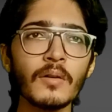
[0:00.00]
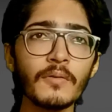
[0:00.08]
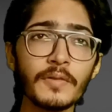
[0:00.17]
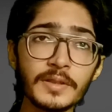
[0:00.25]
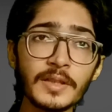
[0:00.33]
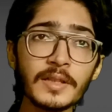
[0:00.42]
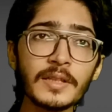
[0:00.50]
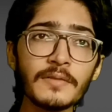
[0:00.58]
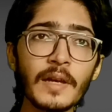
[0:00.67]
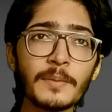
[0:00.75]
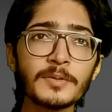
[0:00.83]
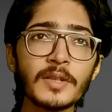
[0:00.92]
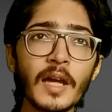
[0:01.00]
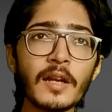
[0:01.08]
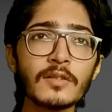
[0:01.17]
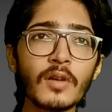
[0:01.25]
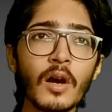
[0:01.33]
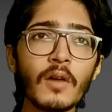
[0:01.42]
Visit the
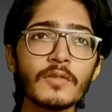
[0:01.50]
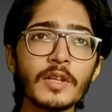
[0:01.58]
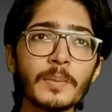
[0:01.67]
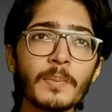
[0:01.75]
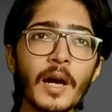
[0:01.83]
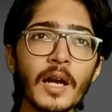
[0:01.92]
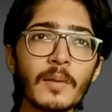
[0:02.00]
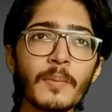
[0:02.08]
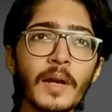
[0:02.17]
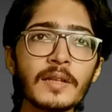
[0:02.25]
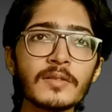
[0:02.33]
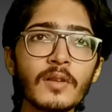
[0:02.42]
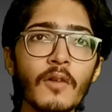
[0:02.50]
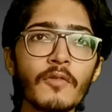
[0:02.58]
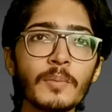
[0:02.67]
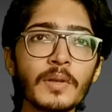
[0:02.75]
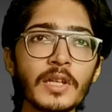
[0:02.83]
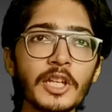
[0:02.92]
websites of the Departments of
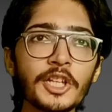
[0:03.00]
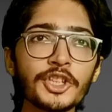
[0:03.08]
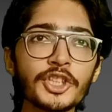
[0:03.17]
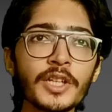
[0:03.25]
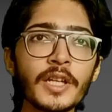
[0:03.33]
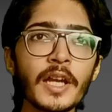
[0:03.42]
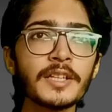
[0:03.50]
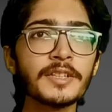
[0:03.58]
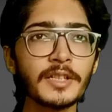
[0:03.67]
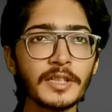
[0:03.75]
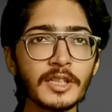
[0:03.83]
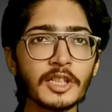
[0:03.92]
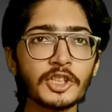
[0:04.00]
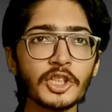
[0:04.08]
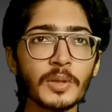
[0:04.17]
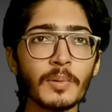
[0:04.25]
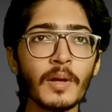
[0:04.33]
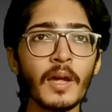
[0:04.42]
Immigration and
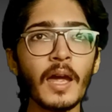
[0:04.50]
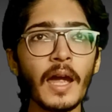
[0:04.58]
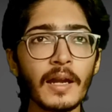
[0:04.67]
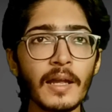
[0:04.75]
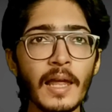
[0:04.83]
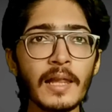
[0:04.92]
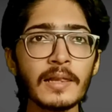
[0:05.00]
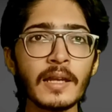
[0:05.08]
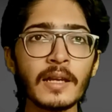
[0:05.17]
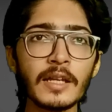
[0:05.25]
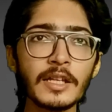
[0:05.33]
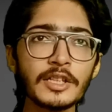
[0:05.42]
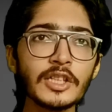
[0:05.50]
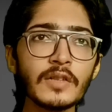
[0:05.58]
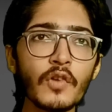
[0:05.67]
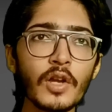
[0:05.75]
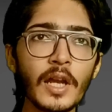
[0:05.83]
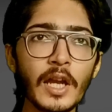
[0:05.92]
Citizenship and Health and
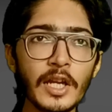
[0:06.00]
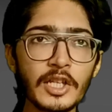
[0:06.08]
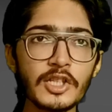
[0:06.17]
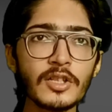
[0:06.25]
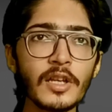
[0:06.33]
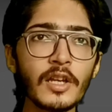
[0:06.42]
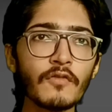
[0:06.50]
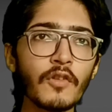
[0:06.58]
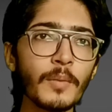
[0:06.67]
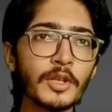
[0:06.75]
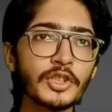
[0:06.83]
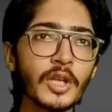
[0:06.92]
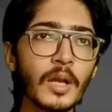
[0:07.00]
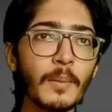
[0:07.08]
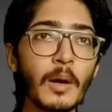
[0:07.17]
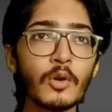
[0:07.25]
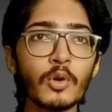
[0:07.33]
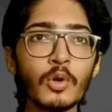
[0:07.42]
Aging for additional information
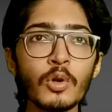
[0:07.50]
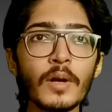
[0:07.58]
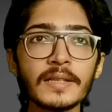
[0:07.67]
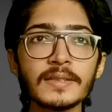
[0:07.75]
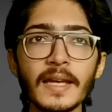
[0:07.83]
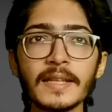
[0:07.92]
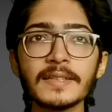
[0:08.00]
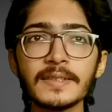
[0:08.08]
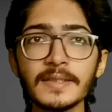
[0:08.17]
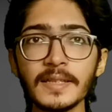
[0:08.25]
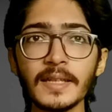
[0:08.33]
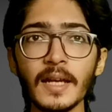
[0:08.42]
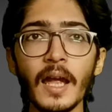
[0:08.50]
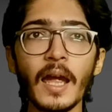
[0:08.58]
about OSHC